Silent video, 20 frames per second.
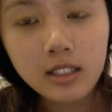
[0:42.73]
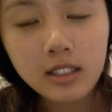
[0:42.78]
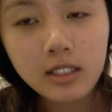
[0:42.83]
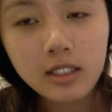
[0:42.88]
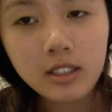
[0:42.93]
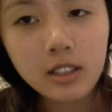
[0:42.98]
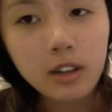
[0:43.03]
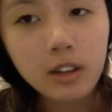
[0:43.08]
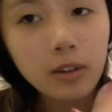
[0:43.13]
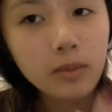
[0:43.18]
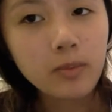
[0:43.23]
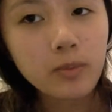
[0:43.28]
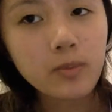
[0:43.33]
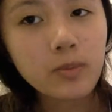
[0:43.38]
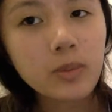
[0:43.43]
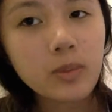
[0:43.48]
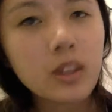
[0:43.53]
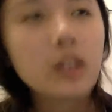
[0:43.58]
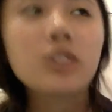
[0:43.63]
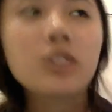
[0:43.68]
So
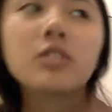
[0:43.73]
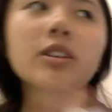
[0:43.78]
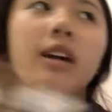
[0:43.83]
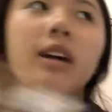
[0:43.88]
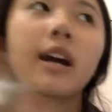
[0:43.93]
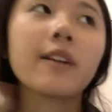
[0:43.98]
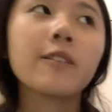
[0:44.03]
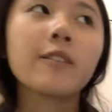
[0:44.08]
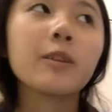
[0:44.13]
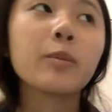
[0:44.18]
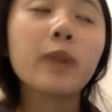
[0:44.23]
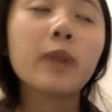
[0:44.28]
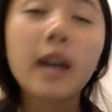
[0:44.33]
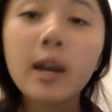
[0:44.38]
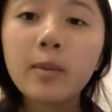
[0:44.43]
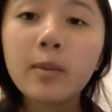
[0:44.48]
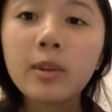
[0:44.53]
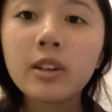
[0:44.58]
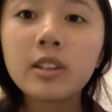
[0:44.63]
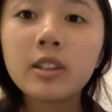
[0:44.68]
you have your
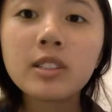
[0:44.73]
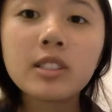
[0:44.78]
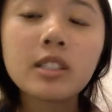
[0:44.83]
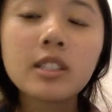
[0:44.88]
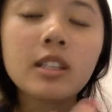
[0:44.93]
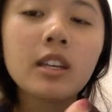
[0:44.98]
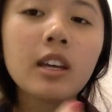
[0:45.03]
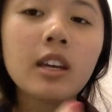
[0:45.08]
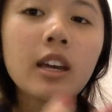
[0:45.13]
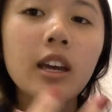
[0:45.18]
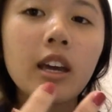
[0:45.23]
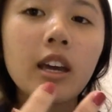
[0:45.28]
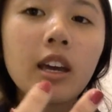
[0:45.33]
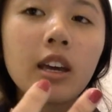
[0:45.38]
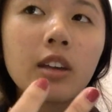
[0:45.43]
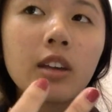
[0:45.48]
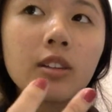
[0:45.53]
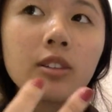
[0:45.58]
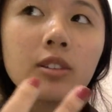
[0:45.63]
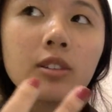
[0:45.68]
primers
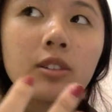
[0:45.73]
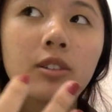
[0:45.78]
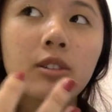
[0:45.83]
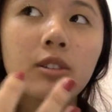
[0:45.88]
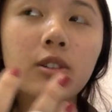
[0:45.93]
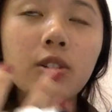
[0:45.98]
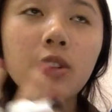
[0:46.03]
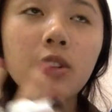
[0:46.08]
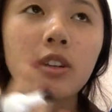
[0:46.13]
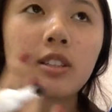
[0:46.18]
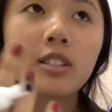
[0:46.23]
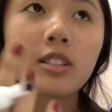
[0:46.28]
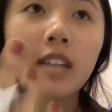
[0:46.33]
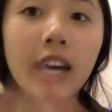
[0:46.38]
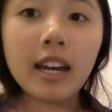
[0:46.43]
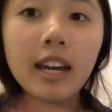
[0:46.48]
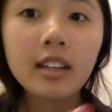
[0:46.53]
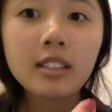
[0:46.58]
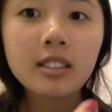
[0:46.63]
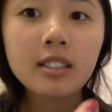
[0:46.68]
and your
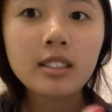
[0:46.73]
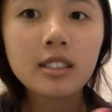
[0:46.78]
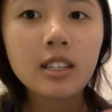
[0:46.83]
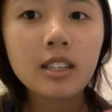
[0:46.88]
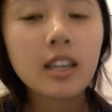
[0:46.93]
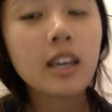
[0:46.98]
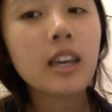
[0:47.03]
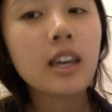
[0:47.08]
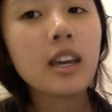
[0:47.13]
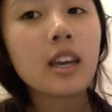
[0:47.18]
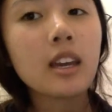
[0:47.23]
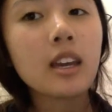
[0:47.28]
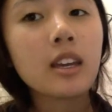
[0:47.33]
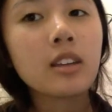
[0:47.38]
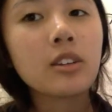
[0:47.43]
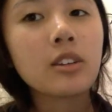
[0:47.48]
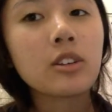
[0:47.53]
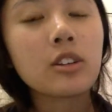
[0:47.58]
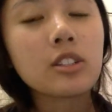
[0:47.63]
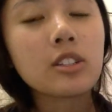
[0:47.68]
Taqs,
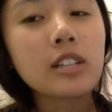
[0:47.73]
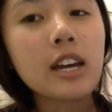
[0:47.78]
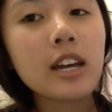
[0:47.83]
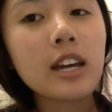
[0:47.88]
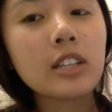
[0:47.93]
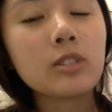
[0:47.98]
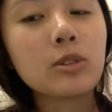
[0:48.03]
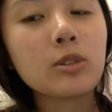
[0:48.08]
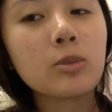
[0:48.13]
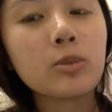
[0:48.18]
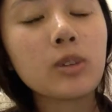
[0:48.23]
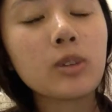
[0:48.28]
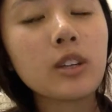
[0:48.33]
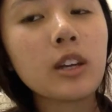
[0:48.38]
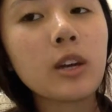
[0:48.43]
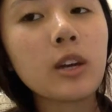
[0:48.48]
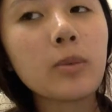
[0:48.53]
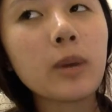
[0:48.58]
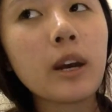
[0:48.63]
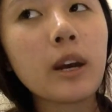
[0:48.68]
and your Taqs will bring
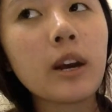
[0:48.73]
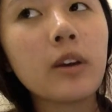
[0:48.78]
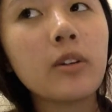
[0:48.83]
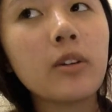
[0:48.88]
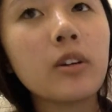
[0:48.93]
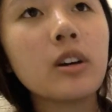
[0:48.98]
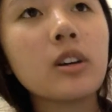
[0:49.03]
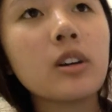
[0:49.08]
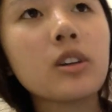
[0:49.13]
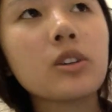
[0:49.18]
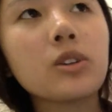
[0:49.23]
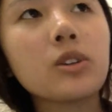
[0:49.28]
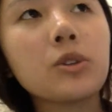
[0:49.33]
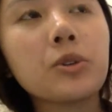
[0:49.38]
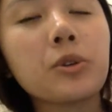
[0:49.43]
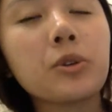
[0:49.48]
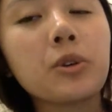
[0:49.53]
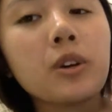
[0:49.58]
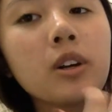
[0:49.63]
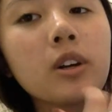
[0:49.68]
about
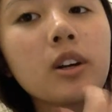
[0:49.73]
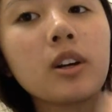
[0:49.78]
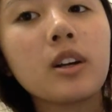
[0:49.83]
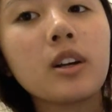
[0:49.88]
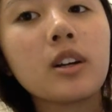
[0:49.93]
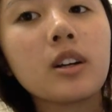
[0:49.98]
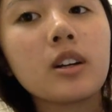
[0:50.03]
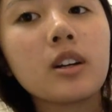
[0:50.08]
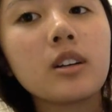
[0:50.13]
your